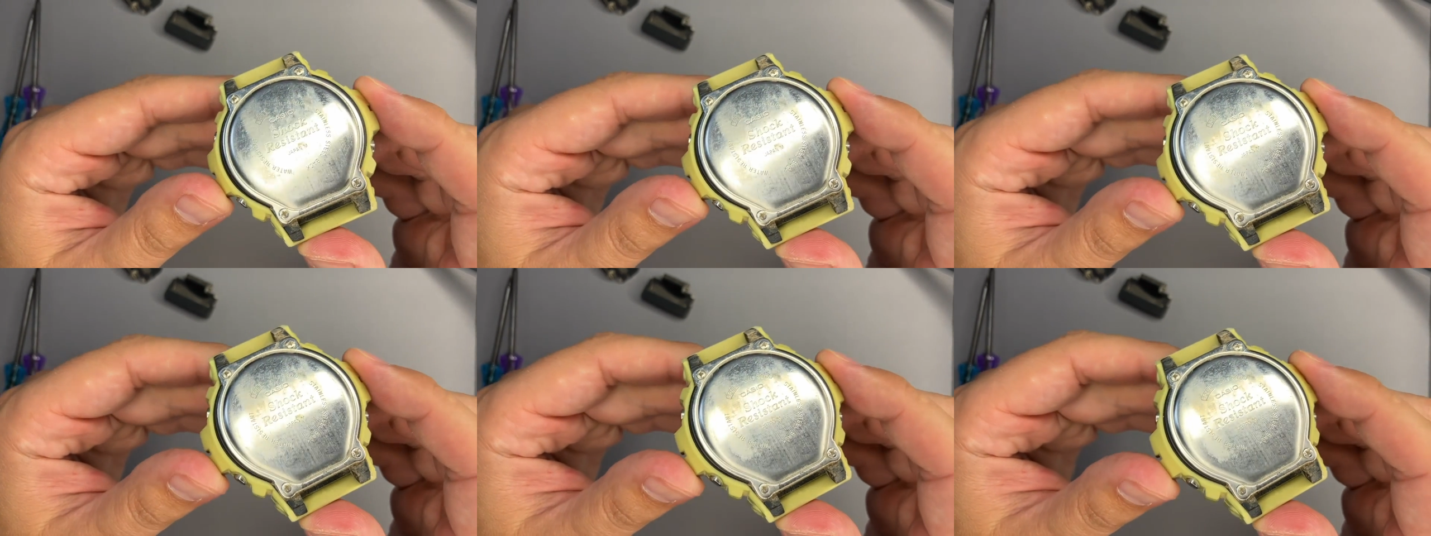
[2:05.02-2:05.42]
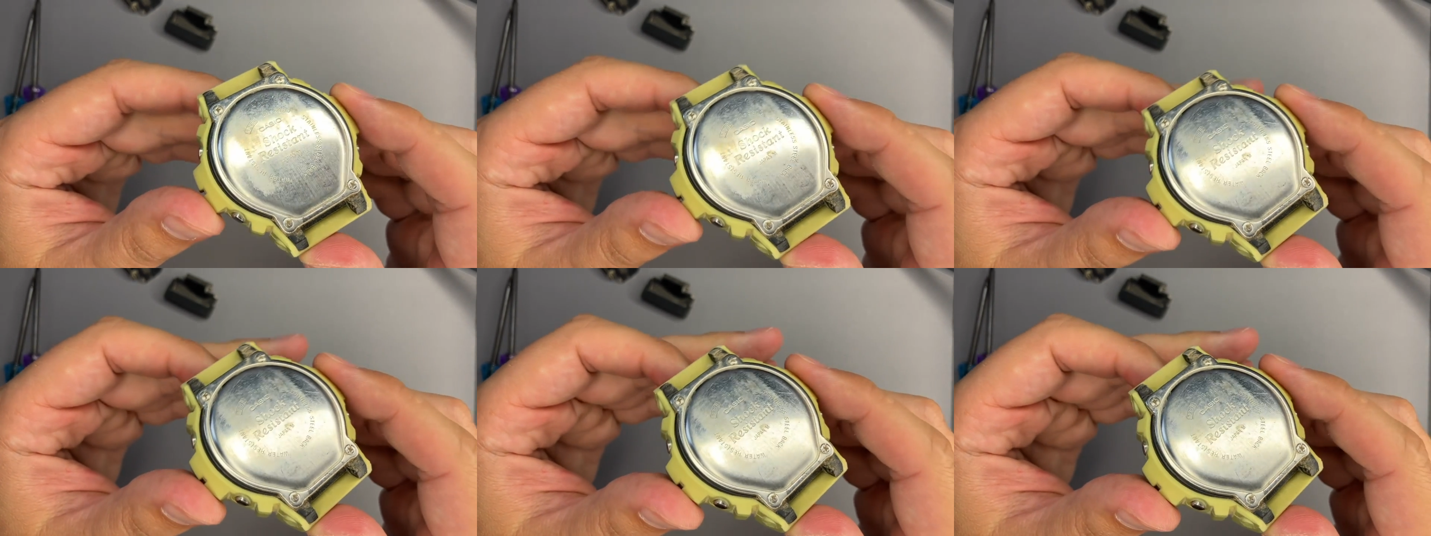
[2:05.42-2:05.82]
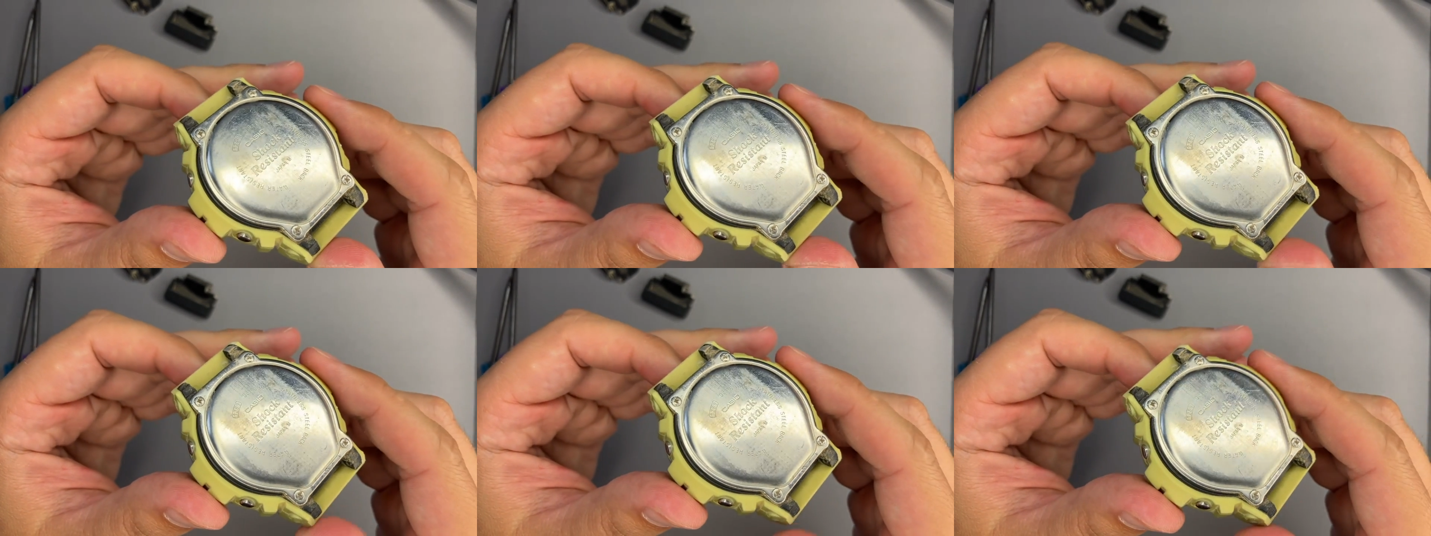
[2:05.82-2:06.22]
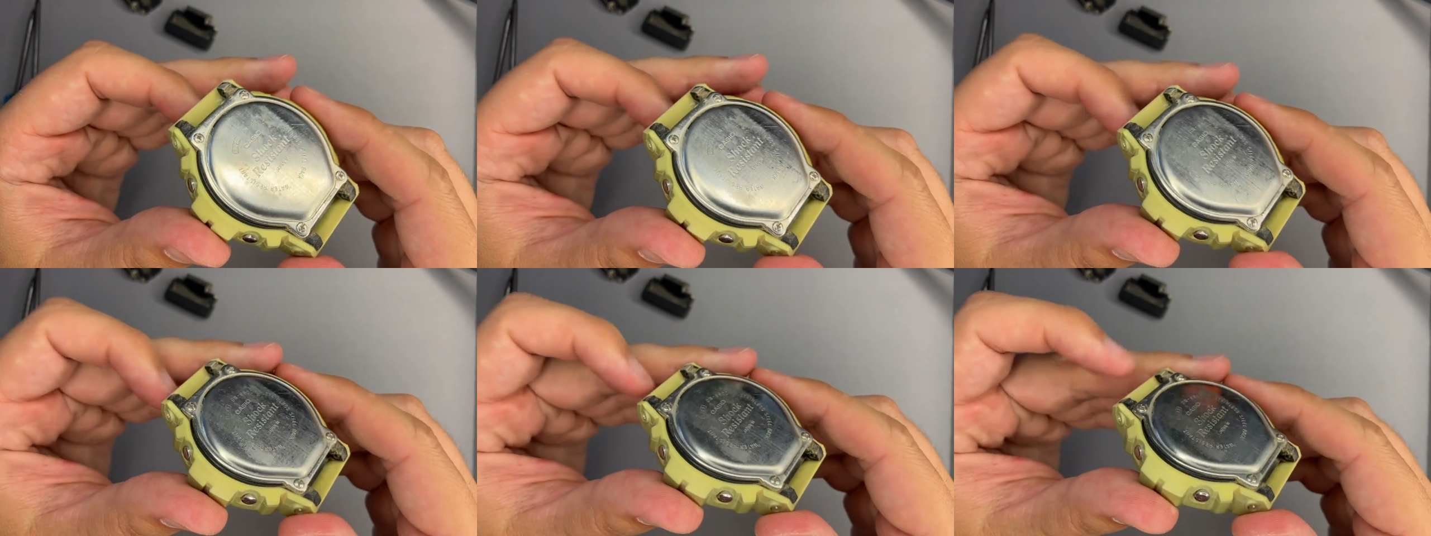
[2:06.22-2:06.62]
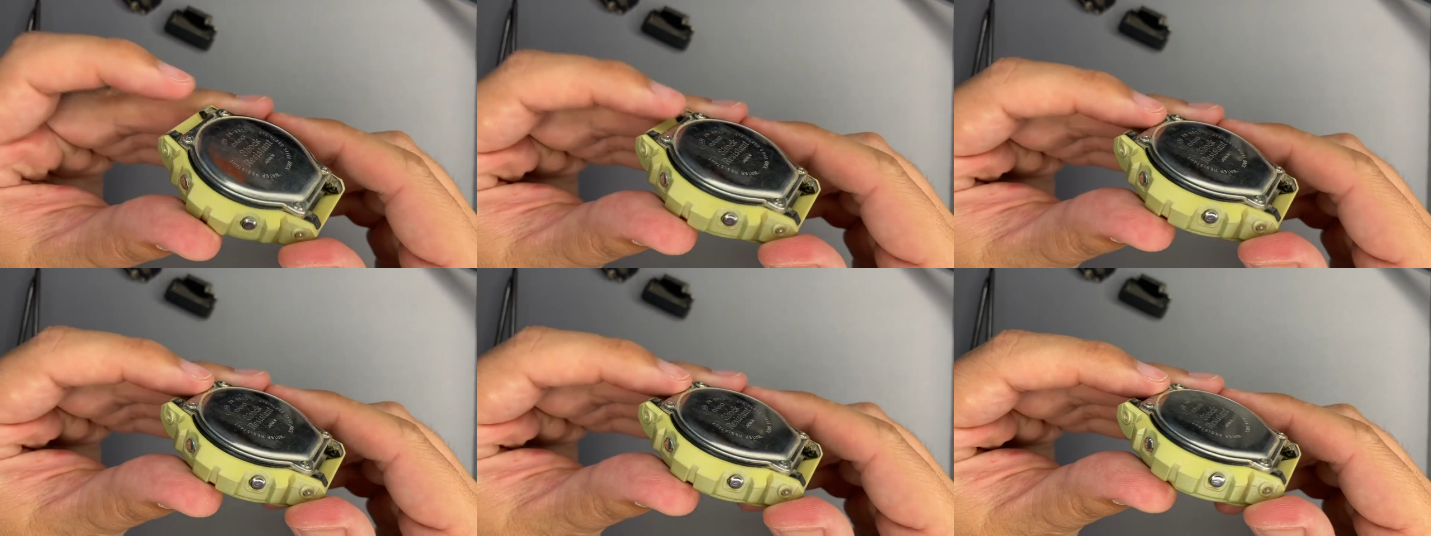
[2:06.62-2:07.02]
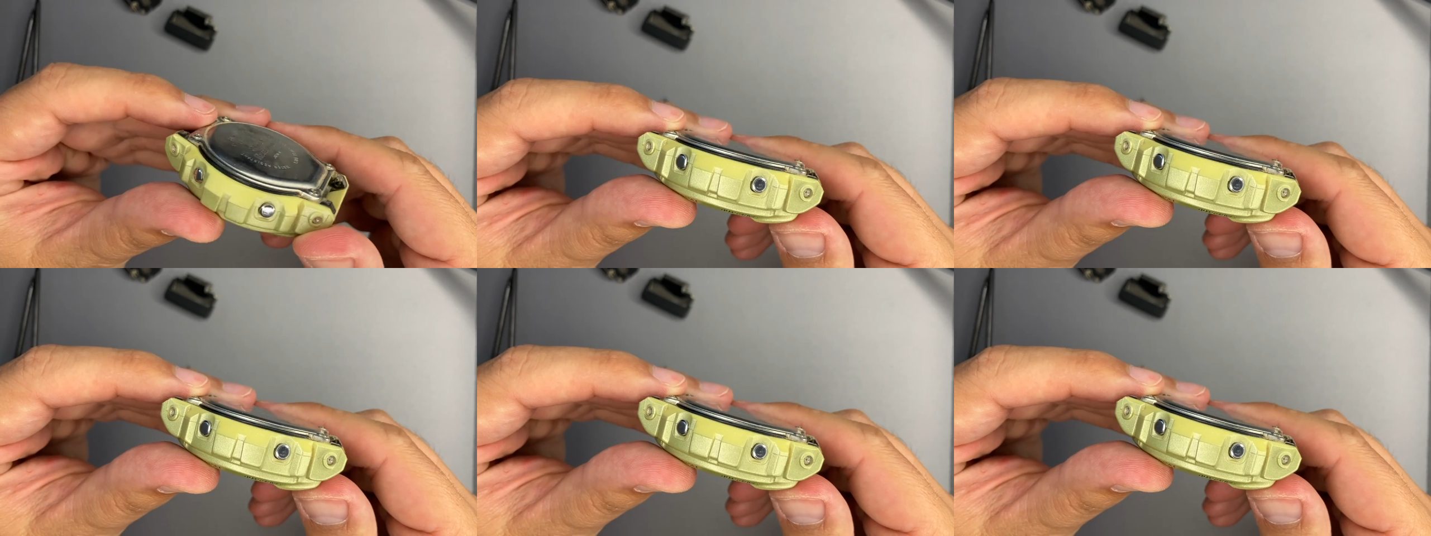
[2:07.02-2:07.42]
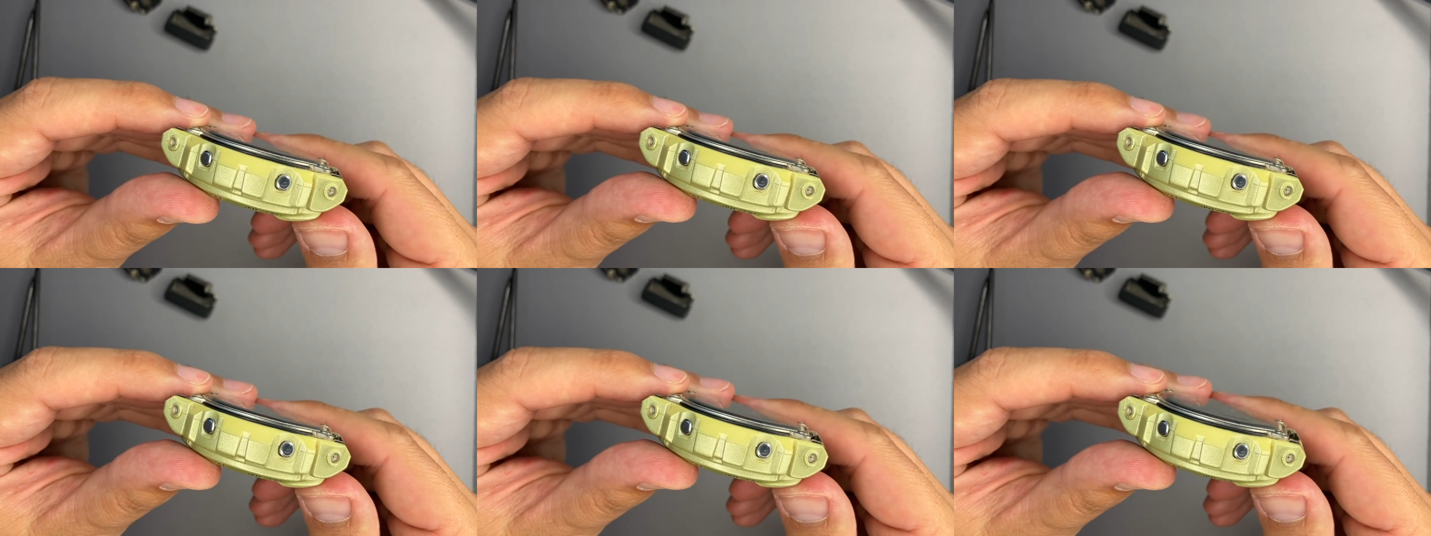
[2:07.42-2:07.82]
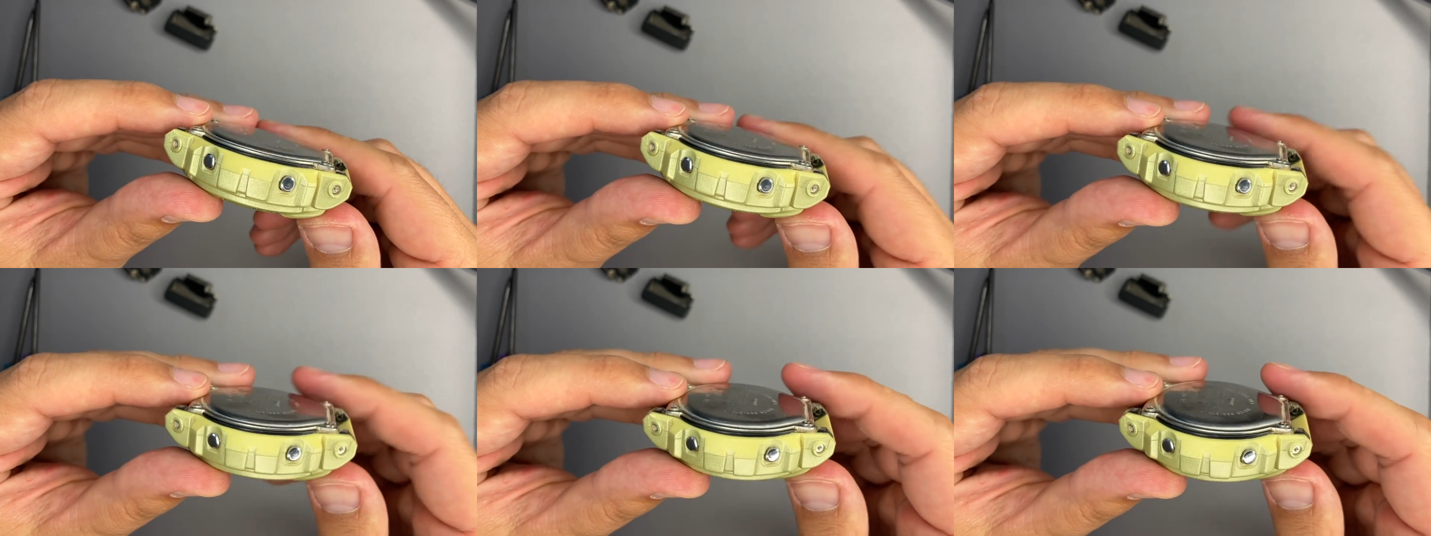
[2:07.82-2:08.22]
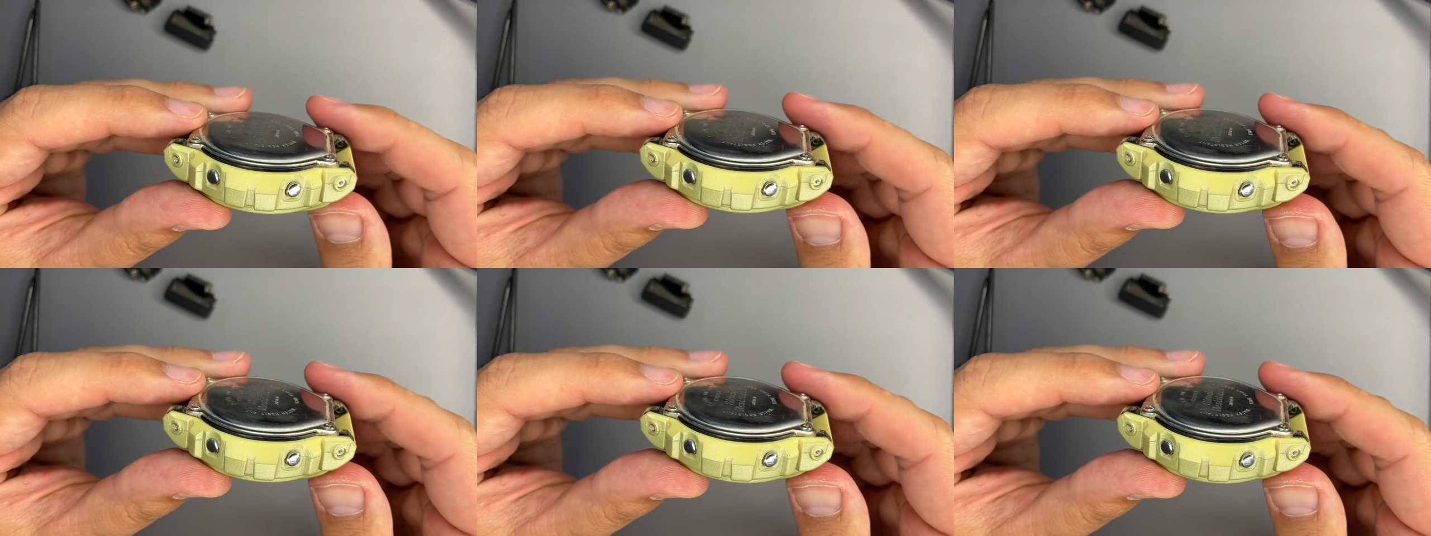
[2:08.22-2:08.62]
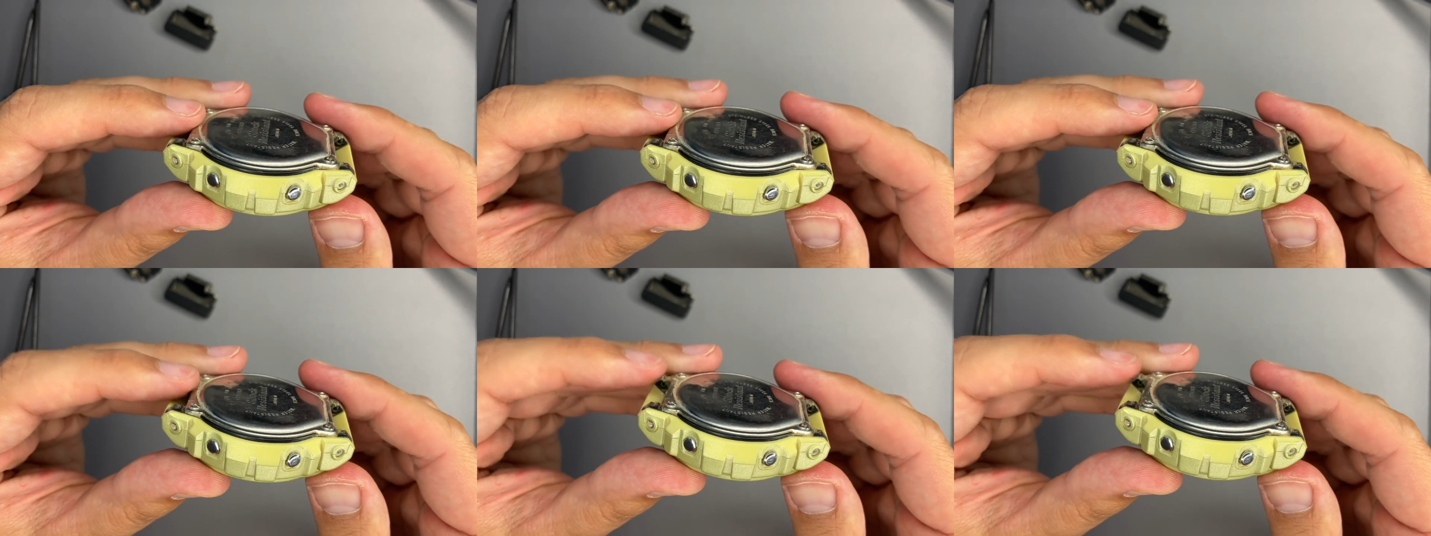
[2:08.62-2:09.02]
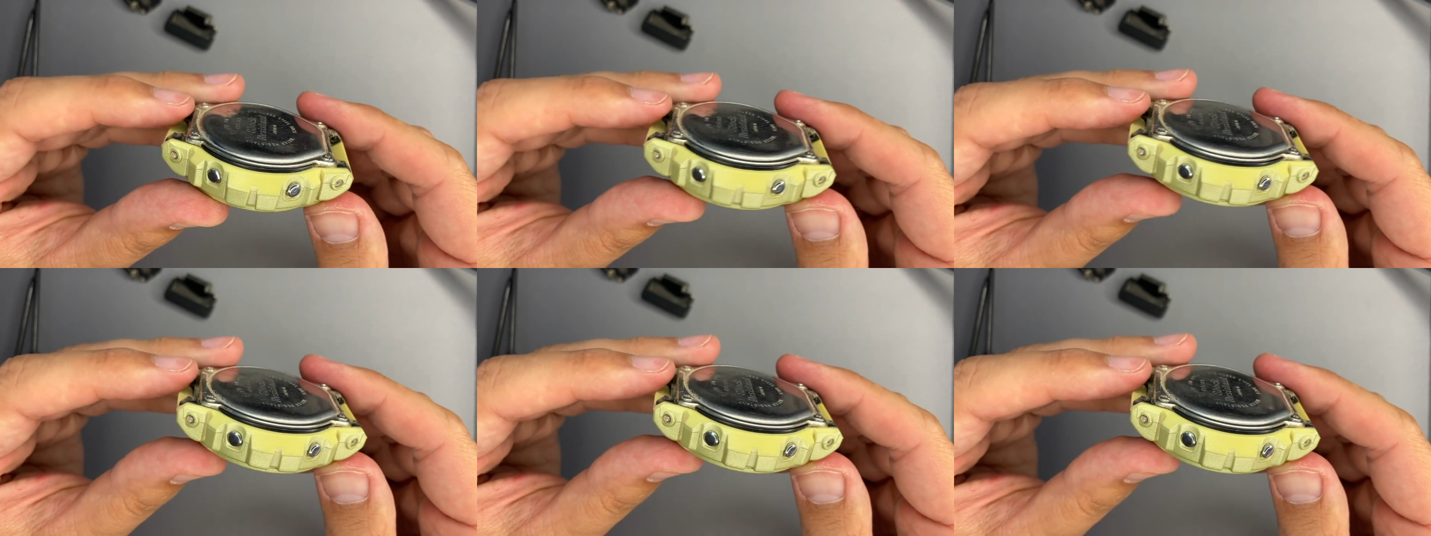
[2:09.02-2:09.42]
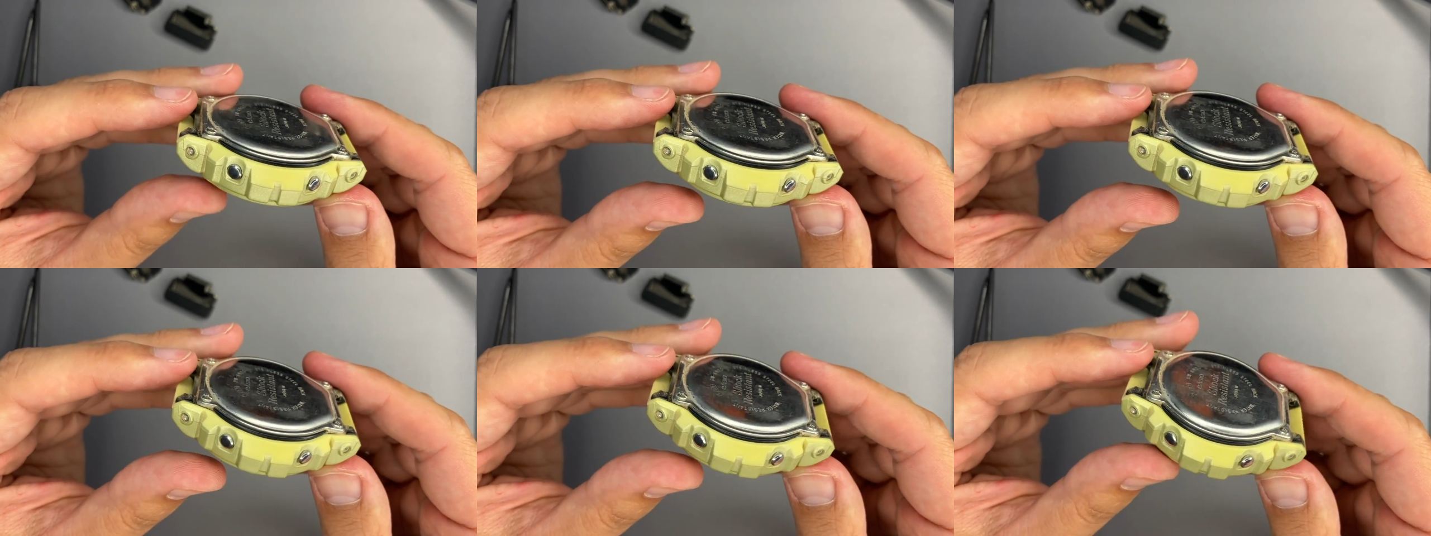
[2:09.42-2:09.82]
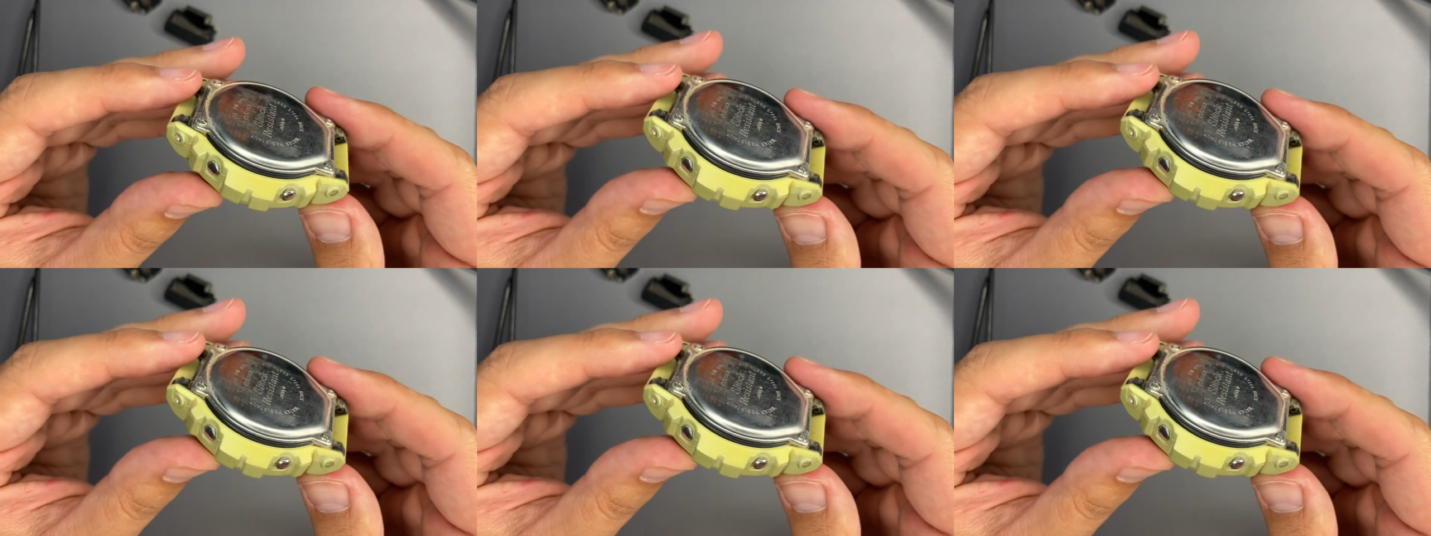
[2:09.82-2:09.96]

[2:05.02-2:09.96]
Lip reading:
No face is visible, so there are no lips to read.